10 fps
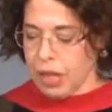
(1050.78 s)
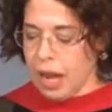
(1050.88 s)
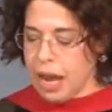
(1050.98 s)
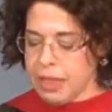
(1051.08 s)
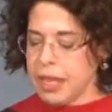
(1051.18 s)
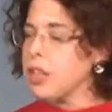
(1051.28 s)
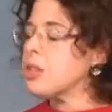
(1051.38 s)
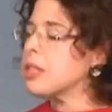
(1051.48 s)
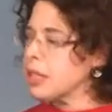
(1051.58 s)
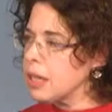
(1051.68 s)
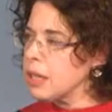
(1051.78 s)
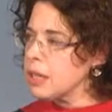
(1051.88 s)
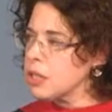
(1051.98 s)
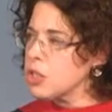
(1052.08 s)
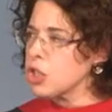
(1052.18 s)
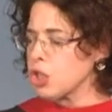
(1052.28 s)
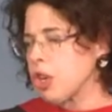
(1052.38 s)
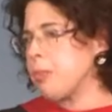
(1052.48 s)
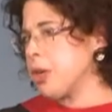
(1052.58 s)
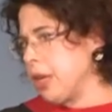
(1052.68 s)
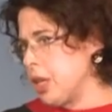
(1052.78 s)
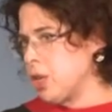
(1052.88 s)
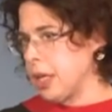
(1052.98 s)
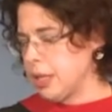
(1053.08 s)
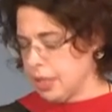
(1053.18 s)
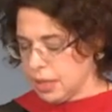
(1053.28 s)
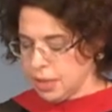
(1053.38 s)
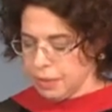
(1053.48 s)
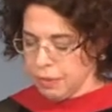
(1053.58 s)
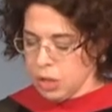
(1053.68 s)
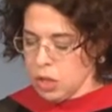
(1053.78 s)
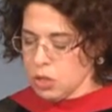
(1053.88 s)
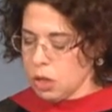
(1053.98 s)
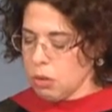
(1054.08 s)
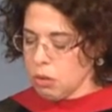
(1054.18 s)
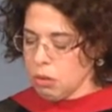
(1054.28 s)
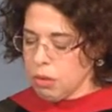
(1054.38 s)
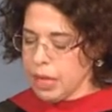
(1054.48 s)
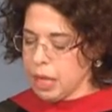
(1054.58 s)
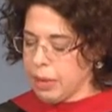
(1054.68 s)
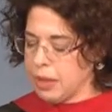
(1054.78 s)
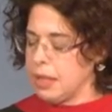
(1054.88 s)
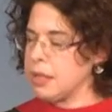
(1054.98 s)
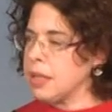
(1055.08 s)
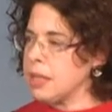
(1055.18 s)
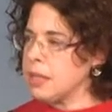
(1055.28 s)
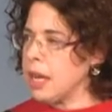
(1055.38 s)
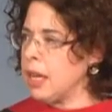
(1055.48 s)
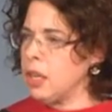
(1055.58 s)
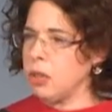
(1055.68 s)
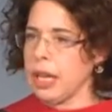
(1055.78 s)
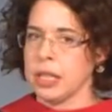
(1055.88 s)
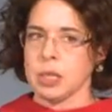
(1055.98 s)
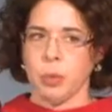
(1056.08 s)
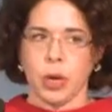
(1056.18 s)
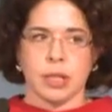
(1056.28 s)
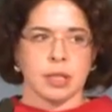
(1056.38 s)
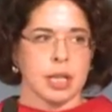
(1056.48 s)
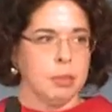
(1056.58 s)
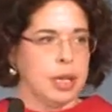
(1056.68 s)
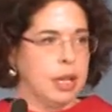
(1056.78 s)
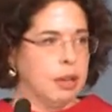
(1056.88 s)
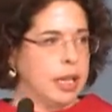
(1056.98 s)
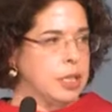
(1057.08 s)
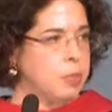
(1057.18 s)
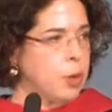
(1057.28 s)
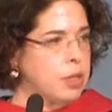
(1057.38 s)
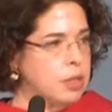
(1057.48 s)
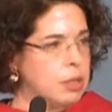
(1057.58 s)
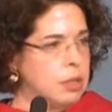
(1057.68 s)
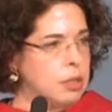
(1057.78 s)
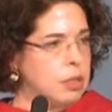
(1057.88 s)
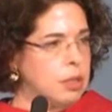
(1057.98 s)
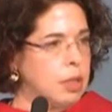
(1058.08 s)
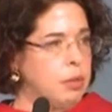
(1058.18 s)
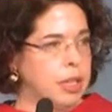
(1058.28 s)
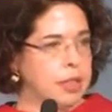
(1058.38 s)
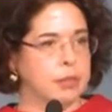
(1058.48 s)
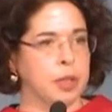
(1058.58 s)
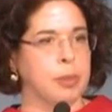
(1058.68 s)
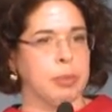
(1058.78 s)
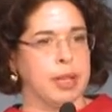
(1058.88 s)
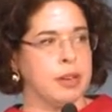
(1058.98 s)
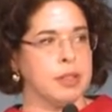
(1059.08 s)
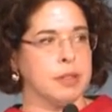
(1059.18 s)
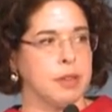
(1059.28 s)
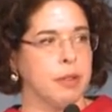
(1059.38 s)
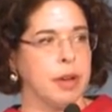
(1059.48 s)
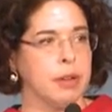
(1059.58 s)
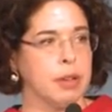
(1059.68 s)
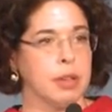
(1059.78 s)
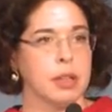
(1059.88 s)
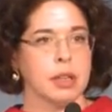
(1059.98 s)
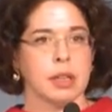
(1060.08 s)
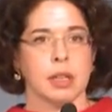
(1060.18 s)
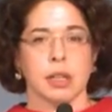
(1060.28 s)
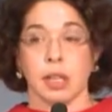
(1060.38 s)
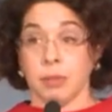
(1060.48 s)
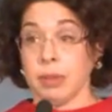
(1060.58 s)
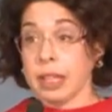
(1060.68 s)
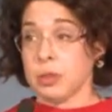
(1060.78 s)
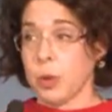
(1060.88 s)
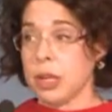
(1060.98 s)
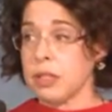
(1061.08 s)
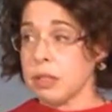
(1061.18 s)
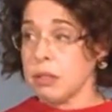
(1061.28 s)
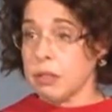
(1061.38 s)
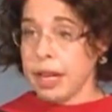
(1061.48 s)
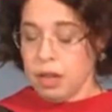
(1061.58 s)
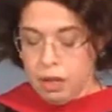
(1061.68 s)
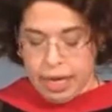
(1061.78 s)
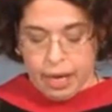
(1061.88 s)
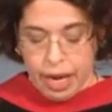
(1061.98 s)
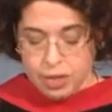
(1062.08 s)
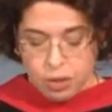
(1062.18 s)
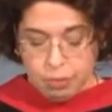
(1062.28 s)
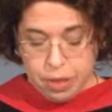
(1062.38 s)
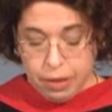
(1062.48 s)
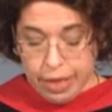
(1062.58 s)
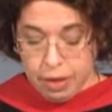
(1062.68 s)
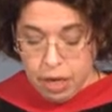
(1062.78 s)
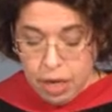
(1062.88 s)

I think your skills should trump your interests. So think about this. Let's say you like sports. Anybody here like sports? I'm looking at the football players in the front row. You like sports? Great. Okay, I don't, but okay.